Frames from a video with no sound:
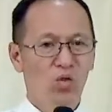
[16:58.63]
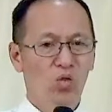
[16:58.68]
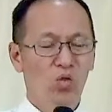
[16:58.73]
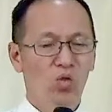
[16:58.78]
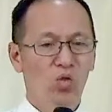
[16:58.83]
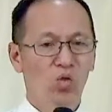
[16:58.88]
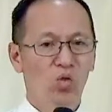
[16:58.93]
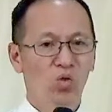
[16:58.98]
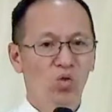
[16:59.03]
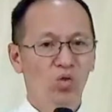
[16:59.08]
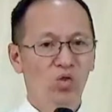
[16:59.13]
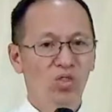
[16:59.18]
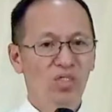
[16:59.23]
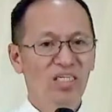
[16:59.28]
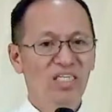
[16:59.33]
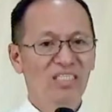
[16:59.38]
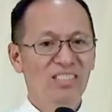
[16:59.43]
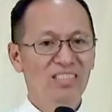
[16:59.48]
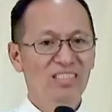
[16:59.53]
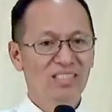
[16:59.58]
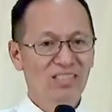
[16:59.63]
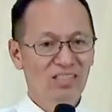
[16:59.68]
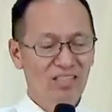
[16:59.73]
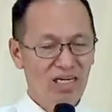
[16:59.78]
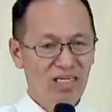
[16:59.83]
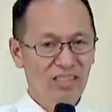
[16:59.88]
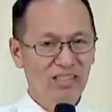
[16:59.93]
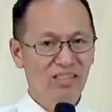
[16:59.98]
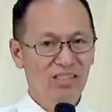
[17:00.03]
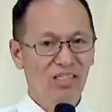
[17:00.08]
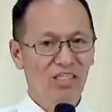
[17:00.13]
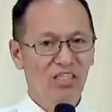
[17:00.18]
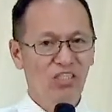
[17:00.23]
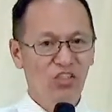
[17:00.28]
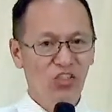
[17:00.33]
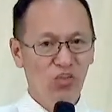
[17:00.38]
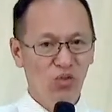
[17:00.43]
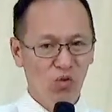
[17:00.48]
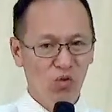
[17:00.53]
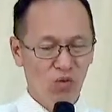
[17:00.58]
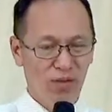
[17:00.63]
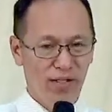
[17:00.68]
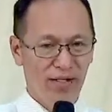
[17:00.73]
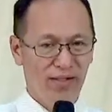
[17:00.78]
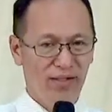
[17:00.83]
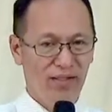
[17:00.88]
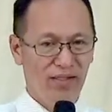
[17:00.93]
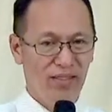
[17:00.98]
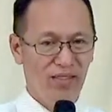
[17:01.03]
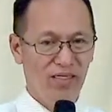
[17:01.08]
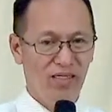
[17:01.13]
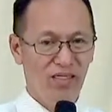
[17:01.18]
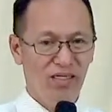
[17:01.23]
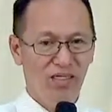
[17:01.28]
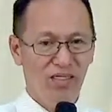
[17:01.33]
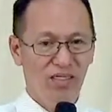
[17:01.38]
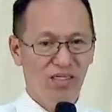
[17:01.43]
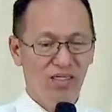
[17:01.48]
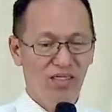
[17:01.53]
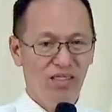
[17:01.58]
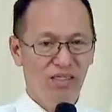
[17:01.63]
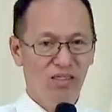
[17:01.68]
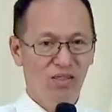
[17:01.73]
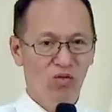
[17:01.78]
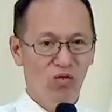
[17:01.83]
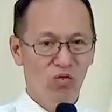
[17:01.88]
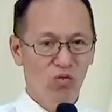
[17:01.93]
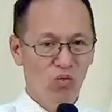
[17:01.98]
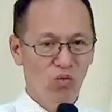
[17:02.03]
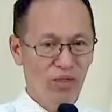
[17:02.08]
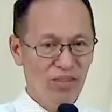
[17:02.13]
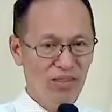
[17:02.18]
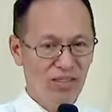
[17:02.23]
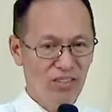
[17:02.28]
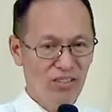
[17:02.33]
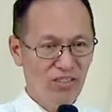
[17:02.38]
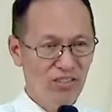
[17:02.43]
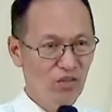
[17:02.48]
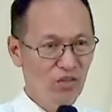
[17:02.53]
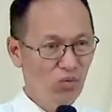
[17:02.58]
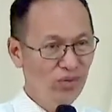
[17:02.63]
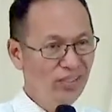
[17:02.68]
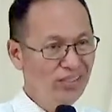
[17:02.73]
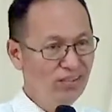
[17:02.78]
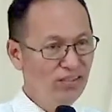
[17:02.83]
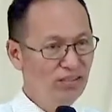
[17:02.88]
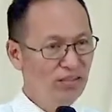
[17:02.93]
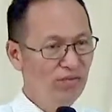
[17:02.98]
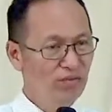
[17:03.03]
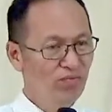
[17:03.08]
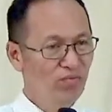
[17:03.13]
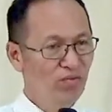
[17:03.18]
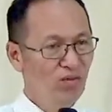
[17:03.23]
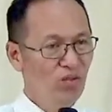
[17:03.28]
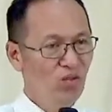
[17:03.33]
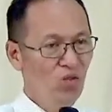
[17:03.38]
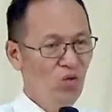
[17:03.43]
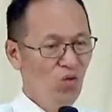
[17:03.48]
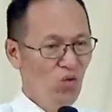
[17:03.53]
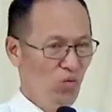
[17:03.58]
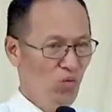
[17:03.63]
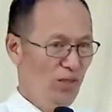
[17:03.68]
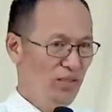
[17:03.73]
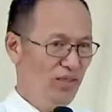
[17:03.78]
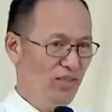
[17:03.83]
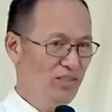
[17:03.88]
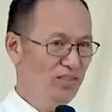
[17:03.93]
who instructed Noah. What is the width? What is